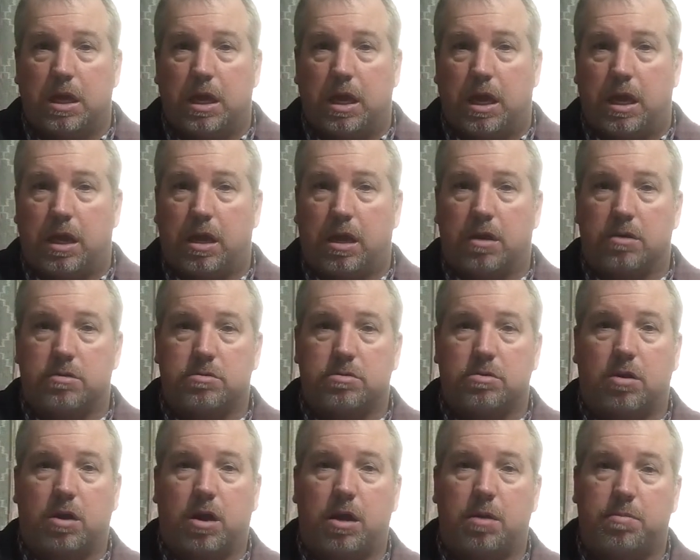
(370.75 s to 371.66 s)
And I'll
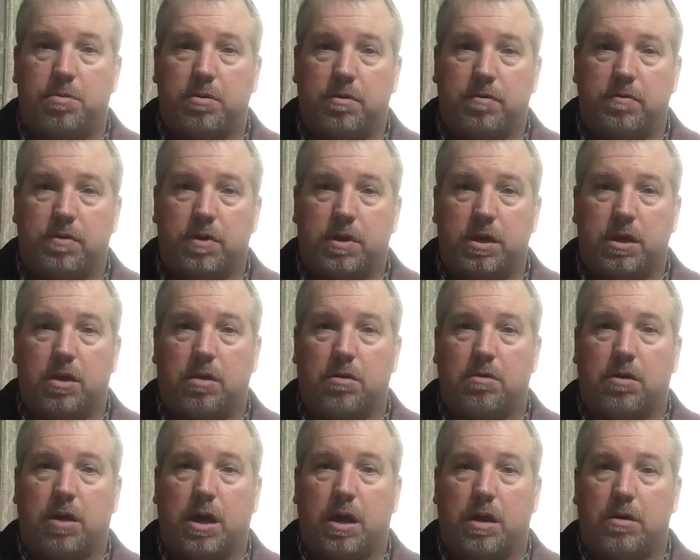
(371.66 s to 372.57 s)
try to put a
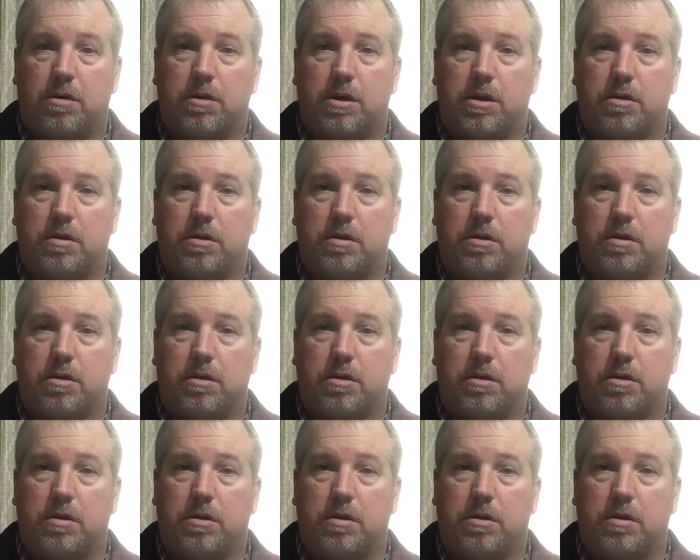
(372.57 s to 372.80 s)
video out